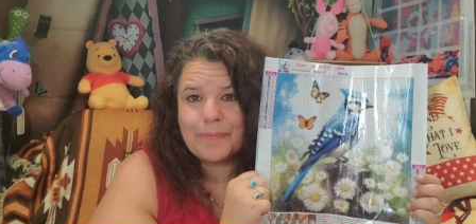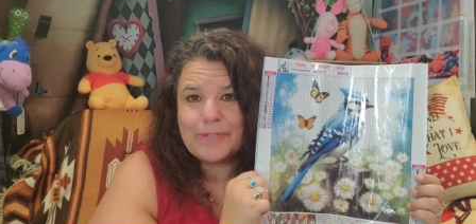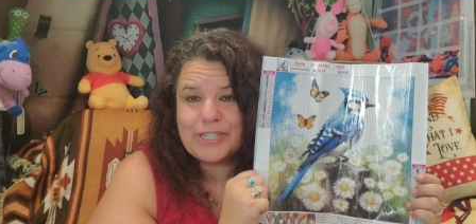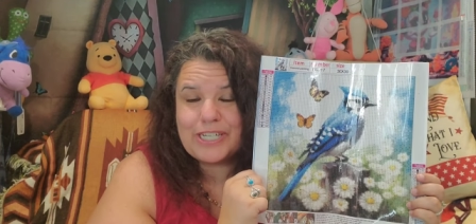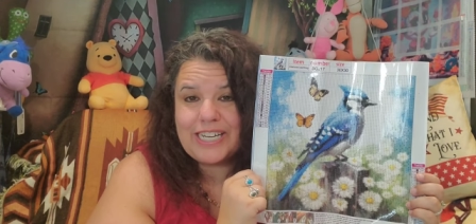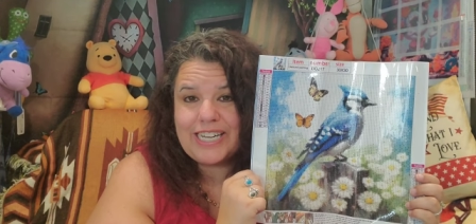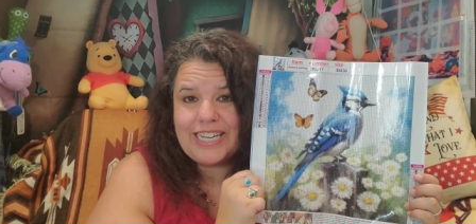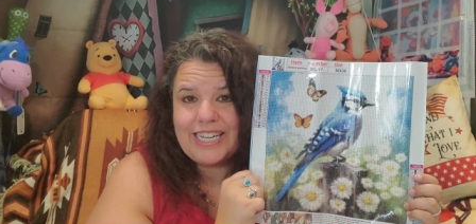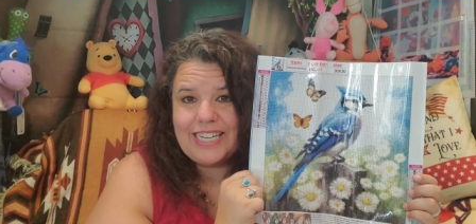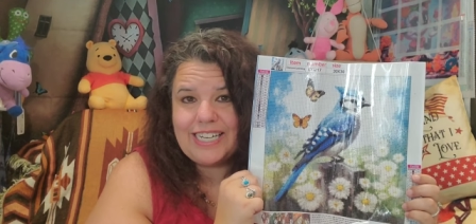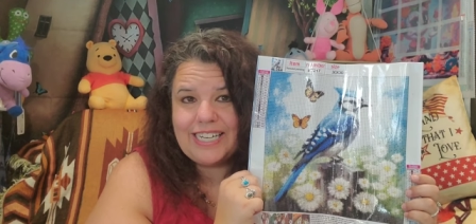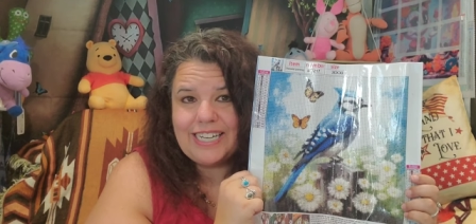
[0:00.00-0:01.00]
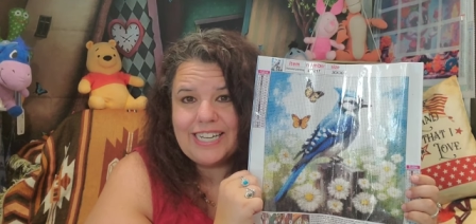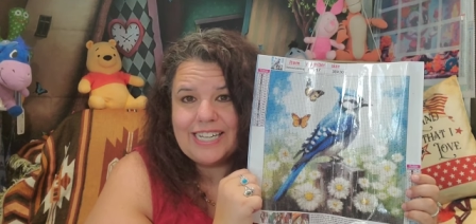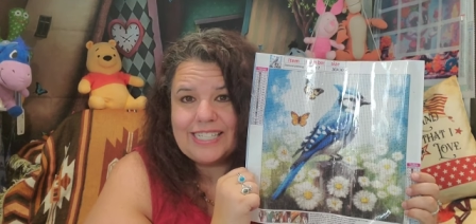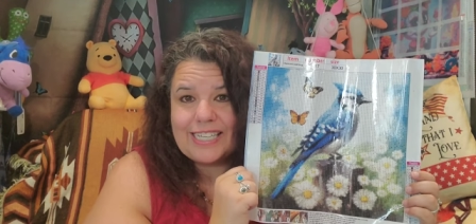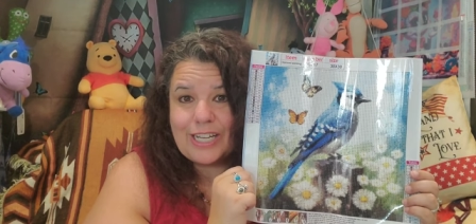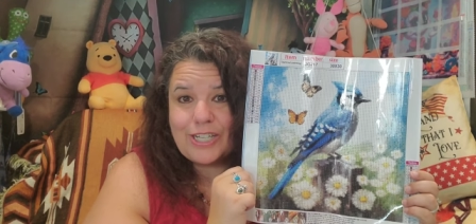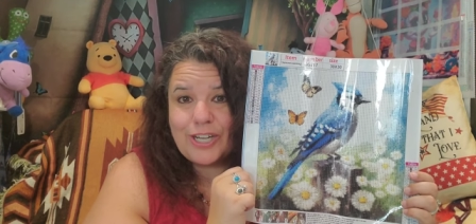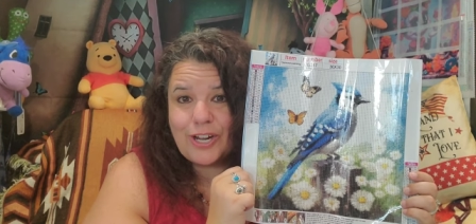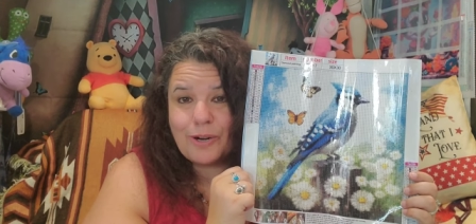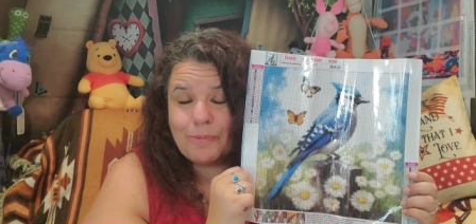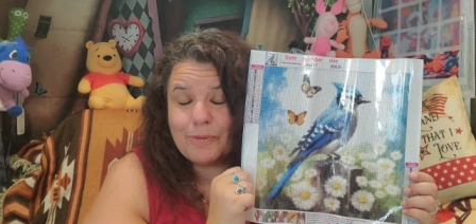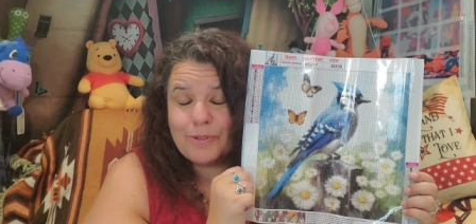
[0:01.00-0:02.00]
she said she
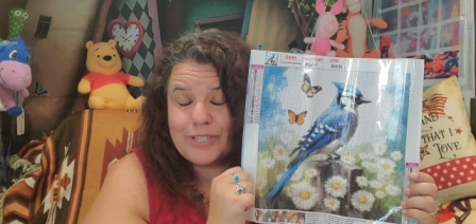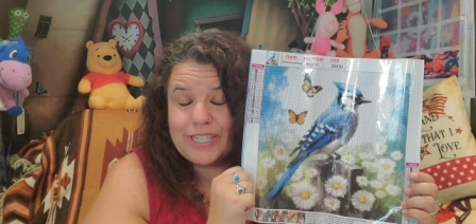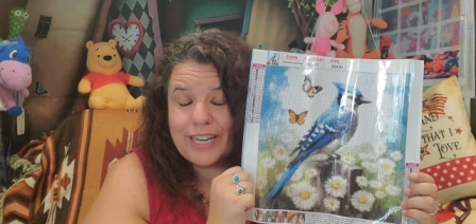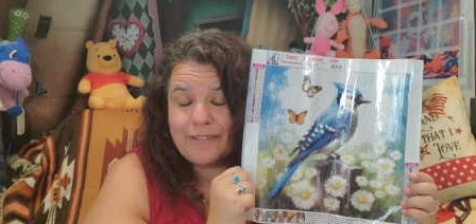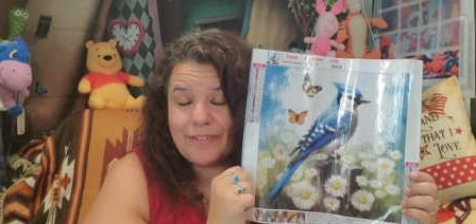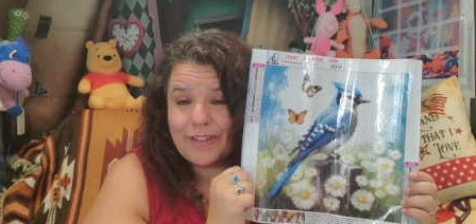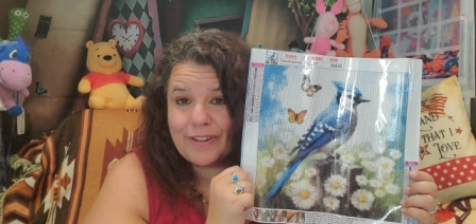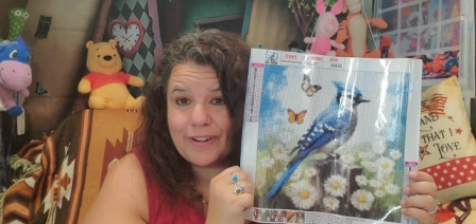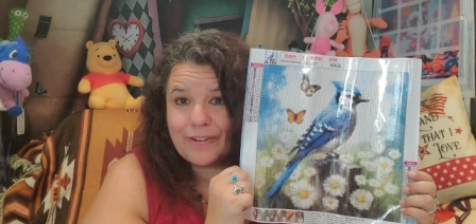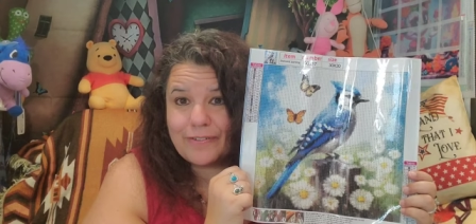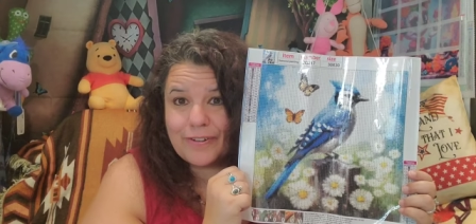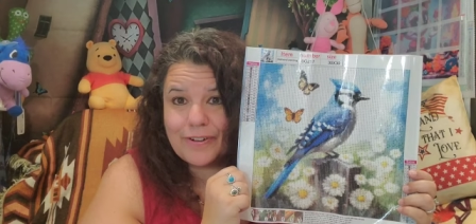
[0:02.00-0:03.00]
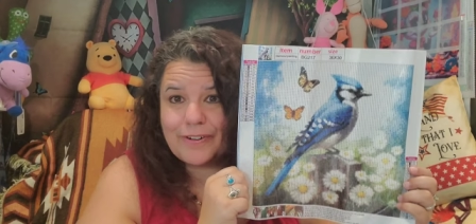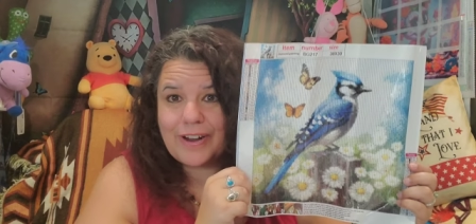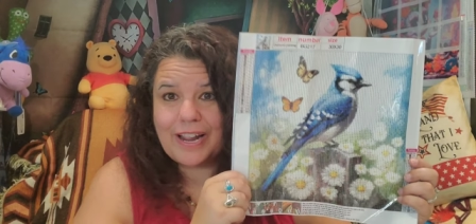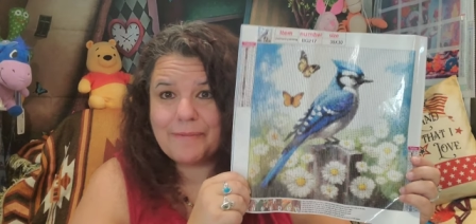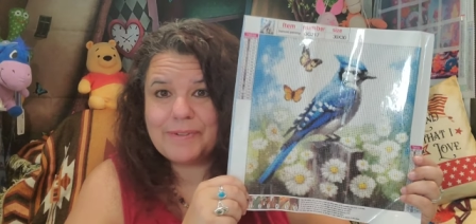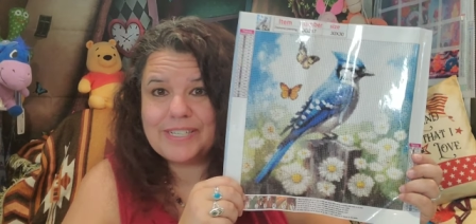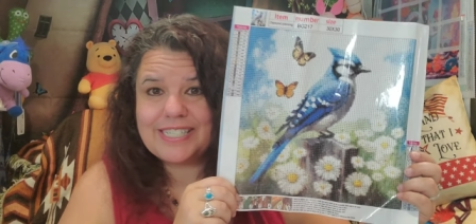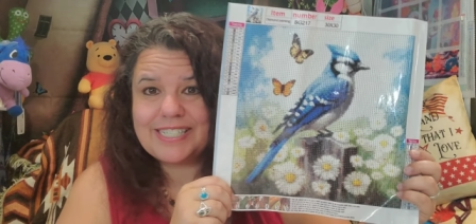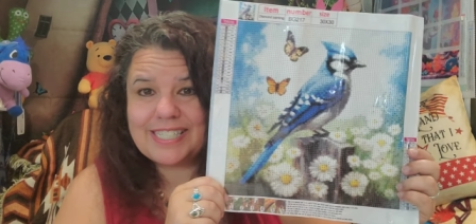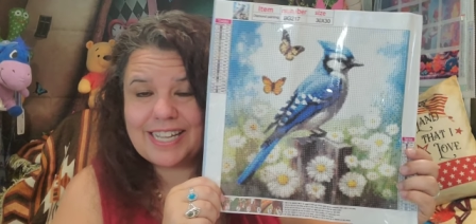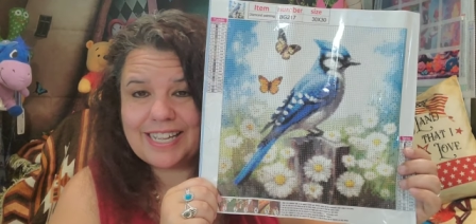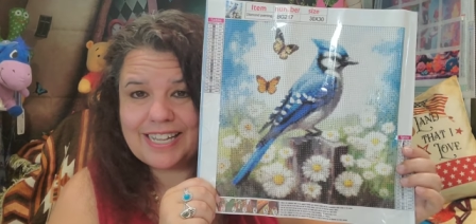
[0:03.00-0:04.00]
got a blue jay feather out of her
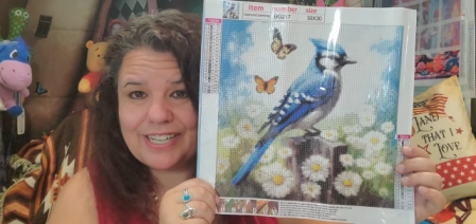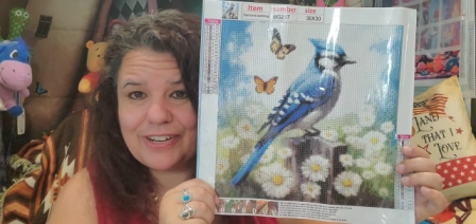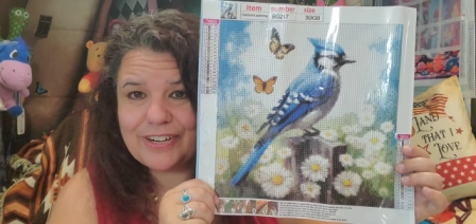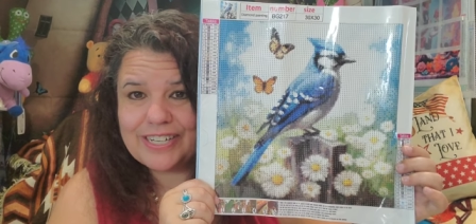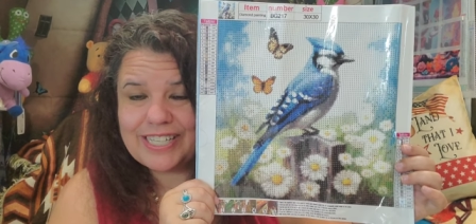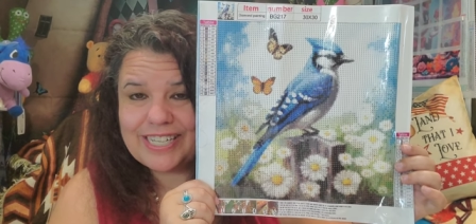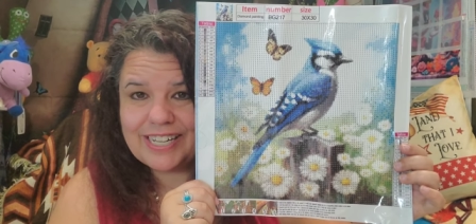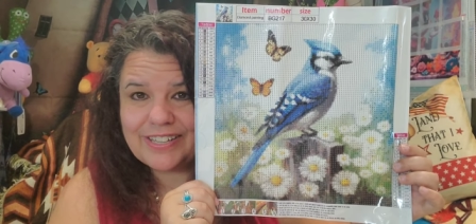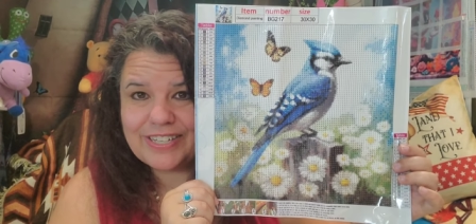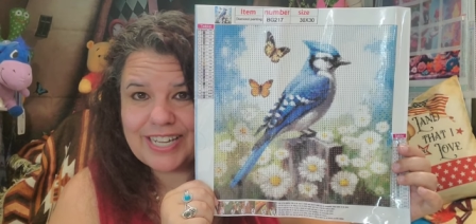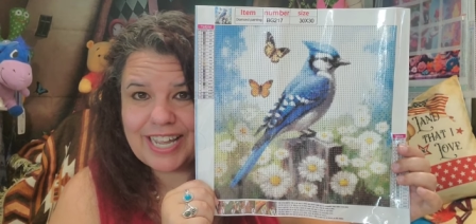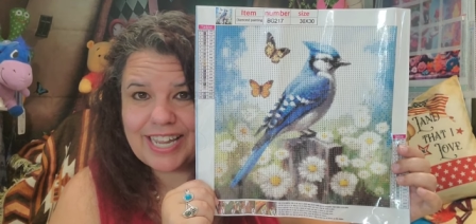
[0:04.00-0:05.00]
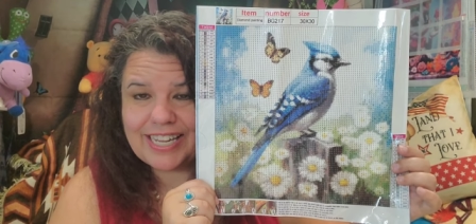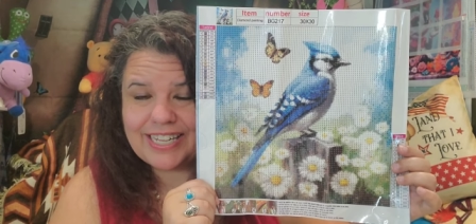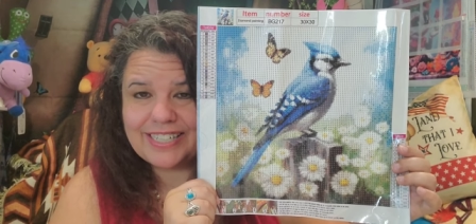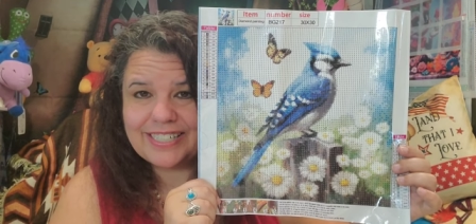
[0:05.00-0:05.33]
grandma's yard the other day.